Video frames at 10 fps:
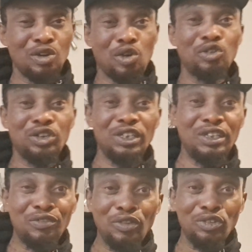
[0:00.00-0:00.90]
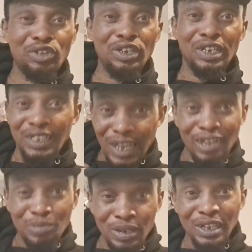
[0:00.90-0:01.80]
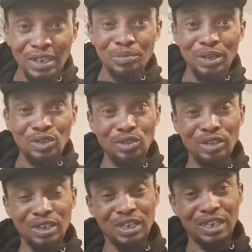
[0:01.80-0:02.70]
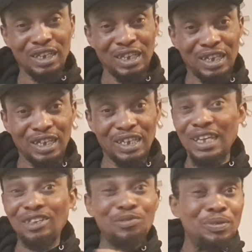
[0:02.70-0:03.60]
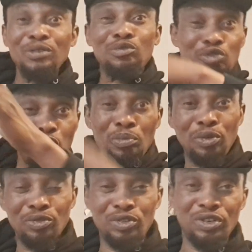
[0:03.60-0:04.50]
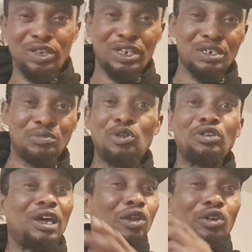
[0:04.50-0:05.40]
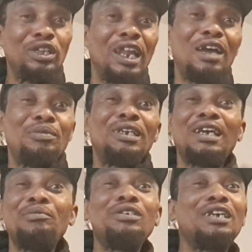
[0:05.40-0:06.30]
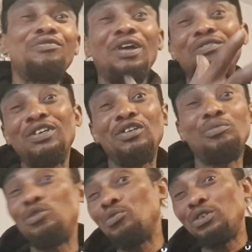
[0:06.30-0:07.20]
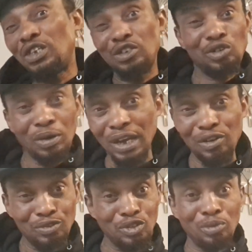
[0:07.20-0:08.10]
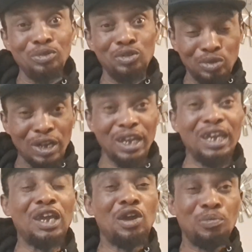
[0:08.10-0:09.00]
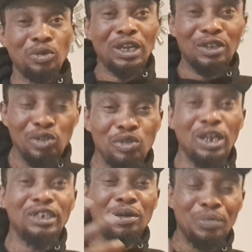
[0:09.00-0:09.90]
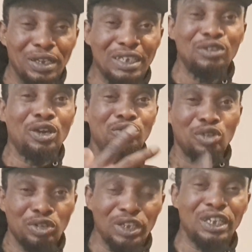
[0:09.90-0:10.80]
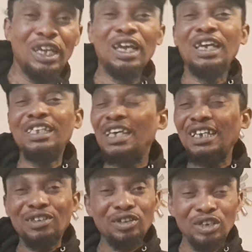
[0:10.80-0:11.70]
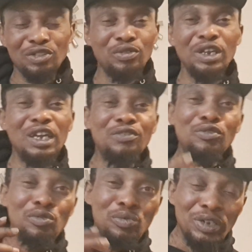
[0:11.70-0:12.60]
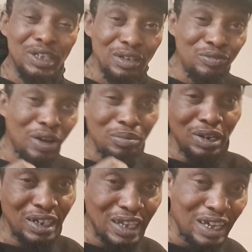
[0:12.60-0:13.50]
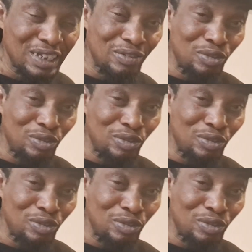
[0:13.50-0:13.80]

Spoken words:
causing divorce. There has been a temptation. There has been troubles, because along the line, by the time you stay 5 years, you'll be seeing some kind of trouble. But as long as you are passing, you are sorting. There's even within family, there's